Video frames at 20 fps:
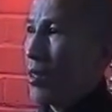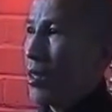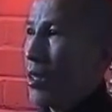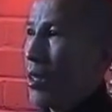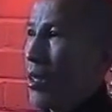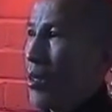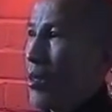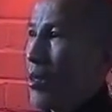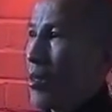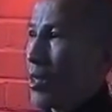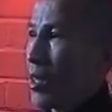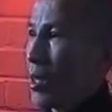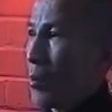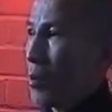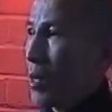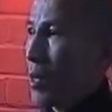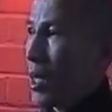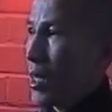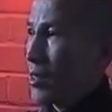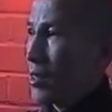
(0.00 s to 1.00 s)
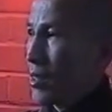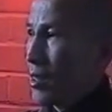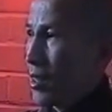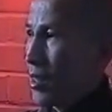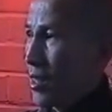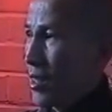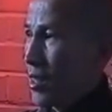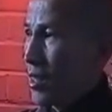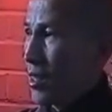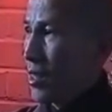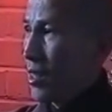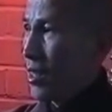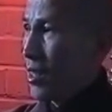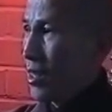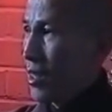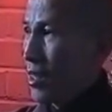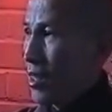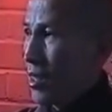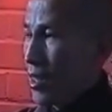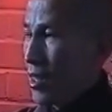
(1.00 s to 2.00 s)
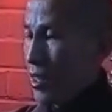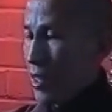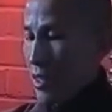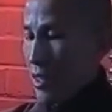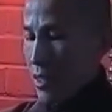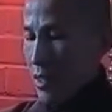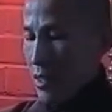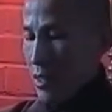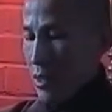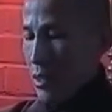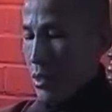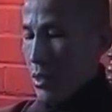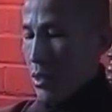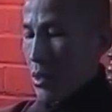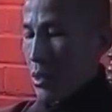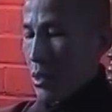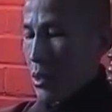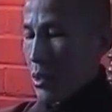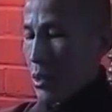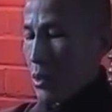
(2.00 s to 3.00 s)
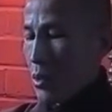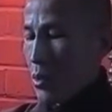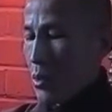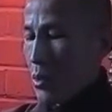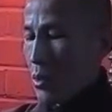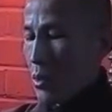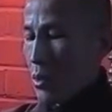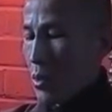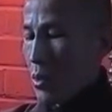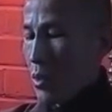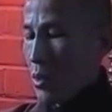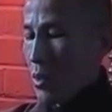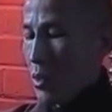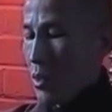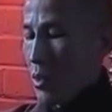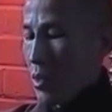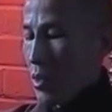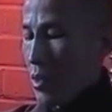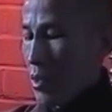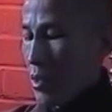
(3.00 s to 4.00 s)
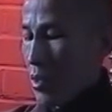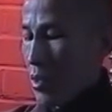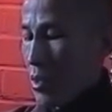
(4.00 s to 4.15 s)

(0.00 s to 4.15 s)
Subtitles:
It have no capacity to